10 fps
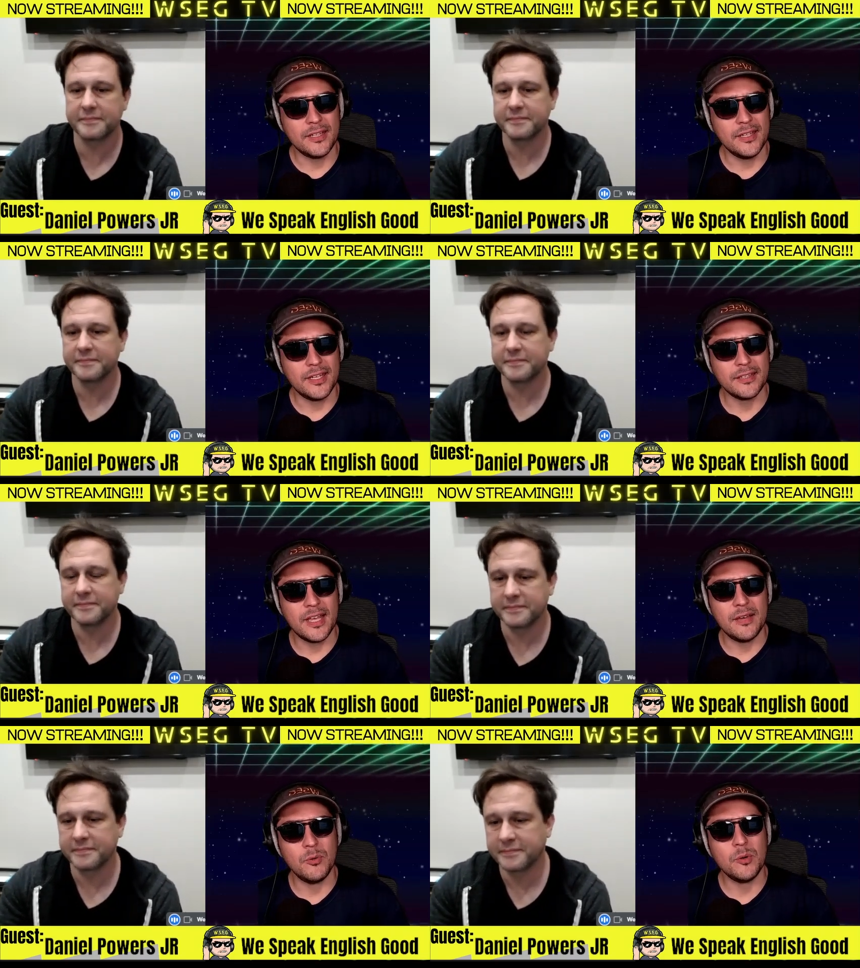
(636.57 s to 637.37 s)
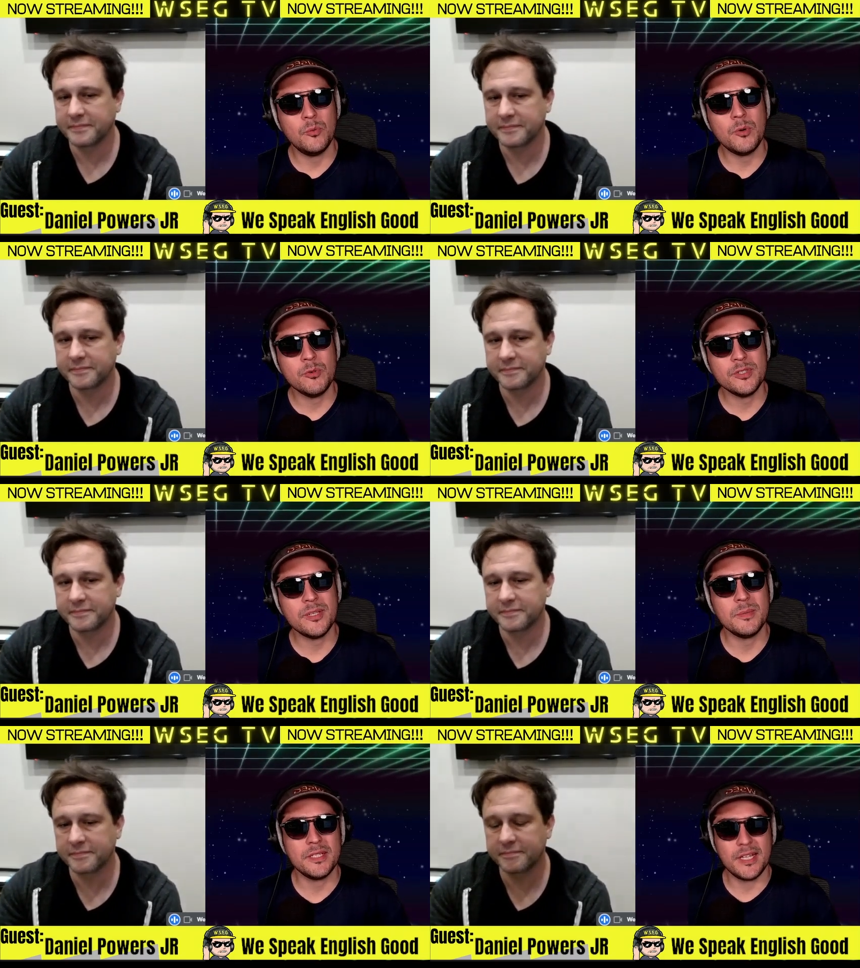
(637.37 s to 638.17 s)
Speaker 1: Like that. What what were some
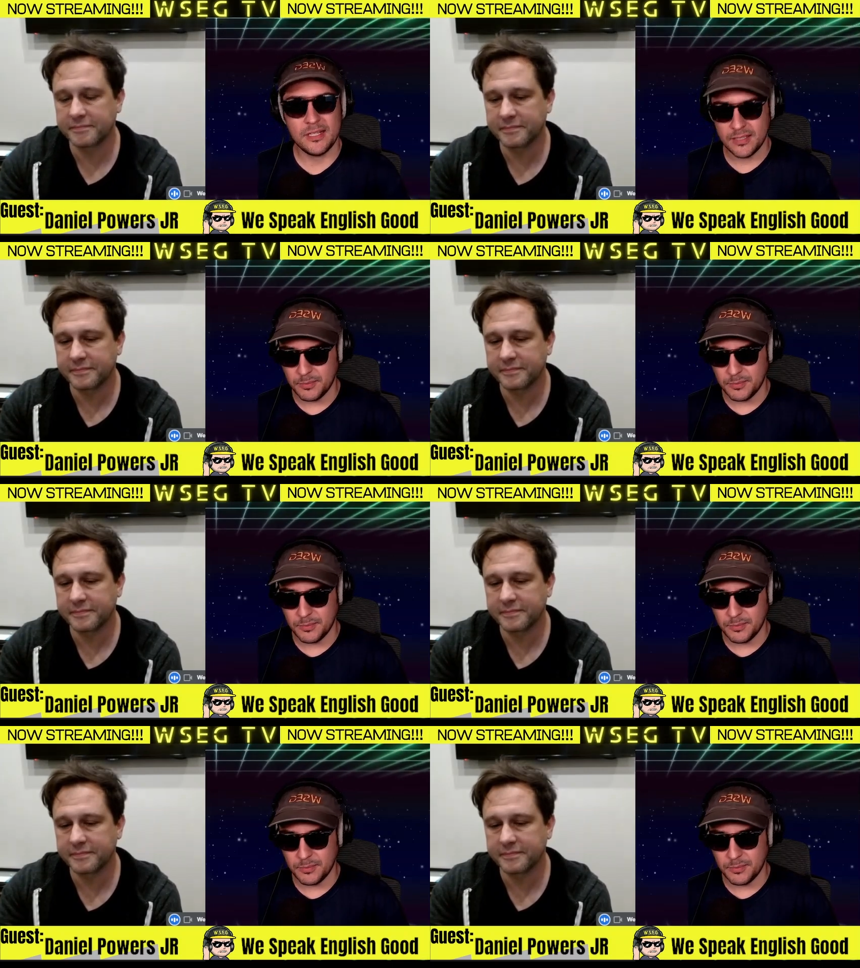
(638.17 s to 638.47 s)
of the challenges?